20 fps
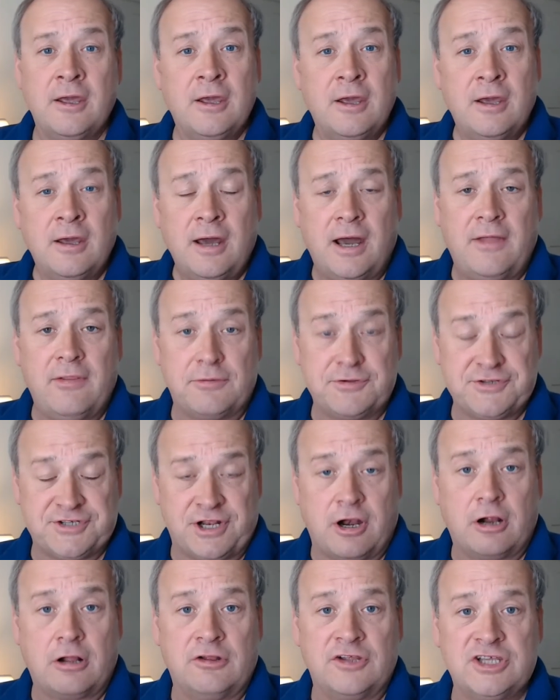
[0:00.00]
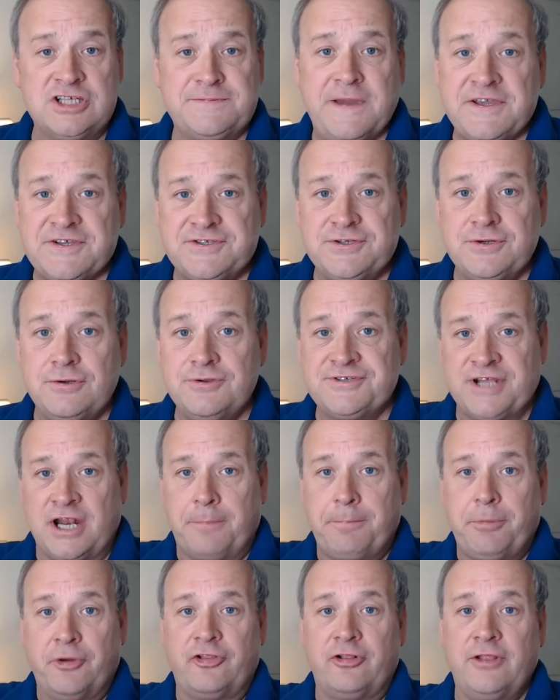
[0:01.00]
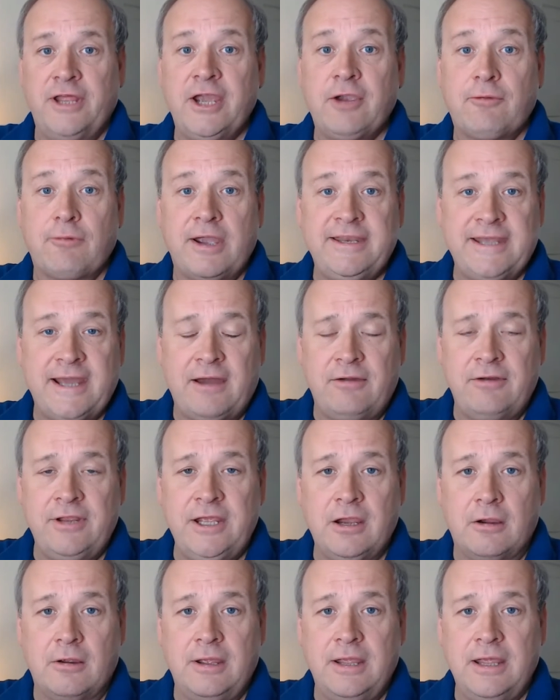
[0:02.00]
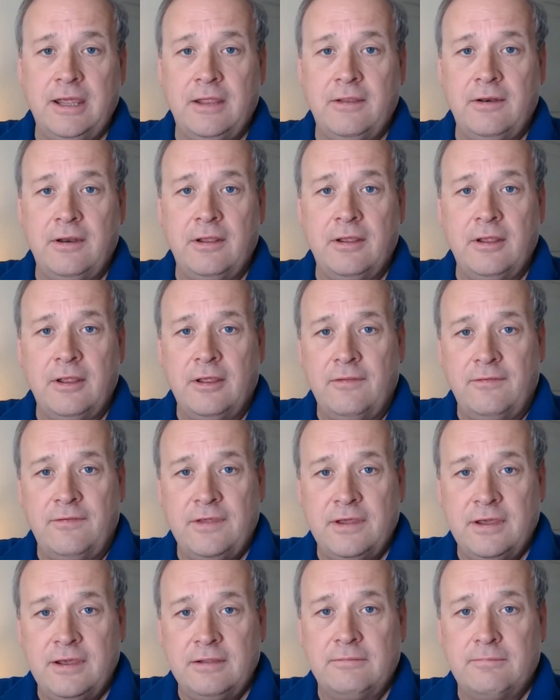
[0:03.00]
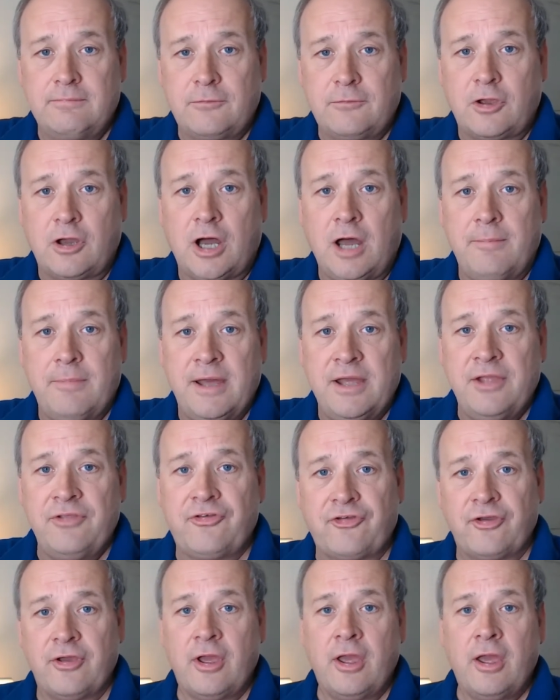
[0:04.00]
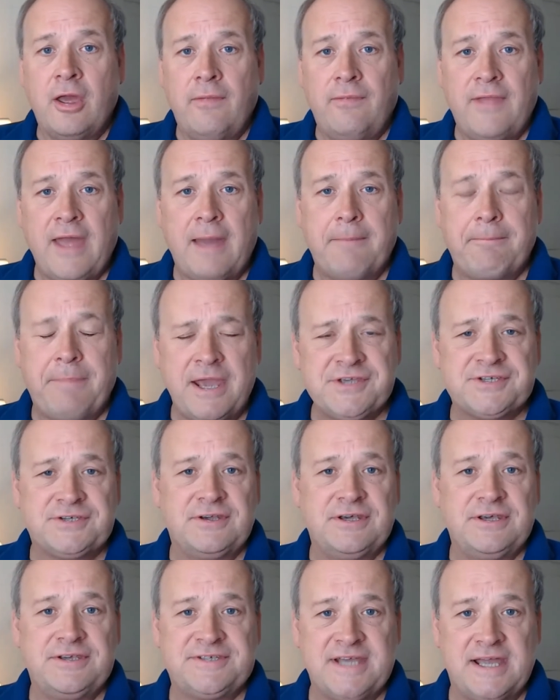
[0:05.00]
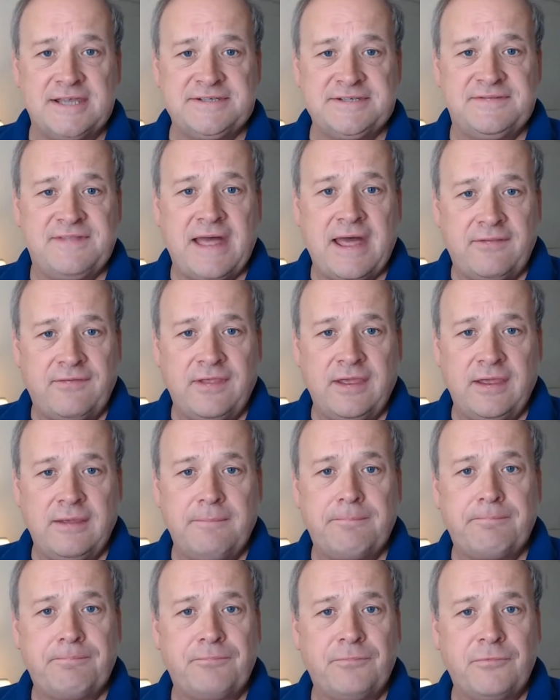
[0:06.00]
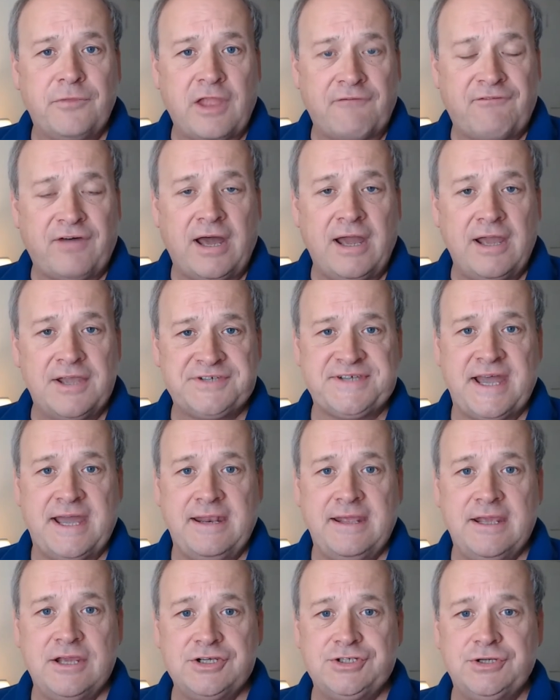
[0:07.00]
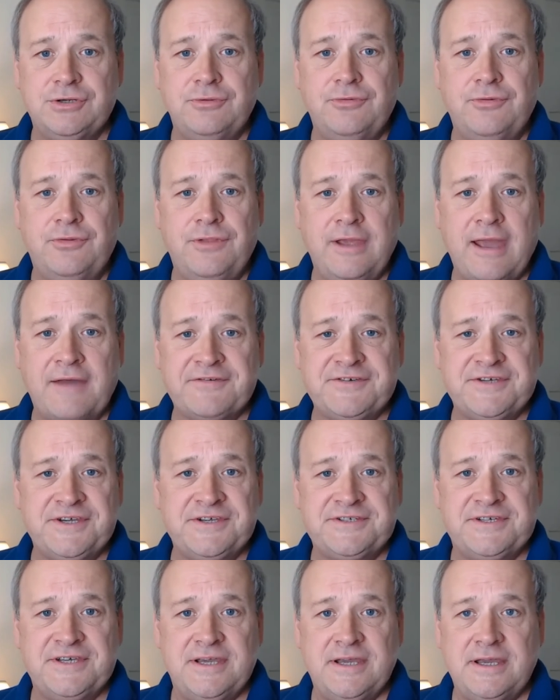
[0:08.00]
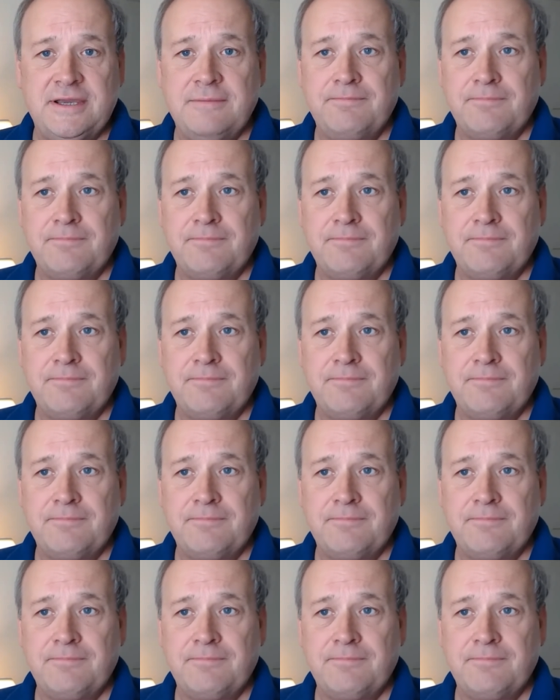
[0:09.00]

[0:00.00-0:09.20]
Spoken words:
There was an article in Space News, and I'll put the link right down here in the comments, that basically says that that Viasat issued the FCC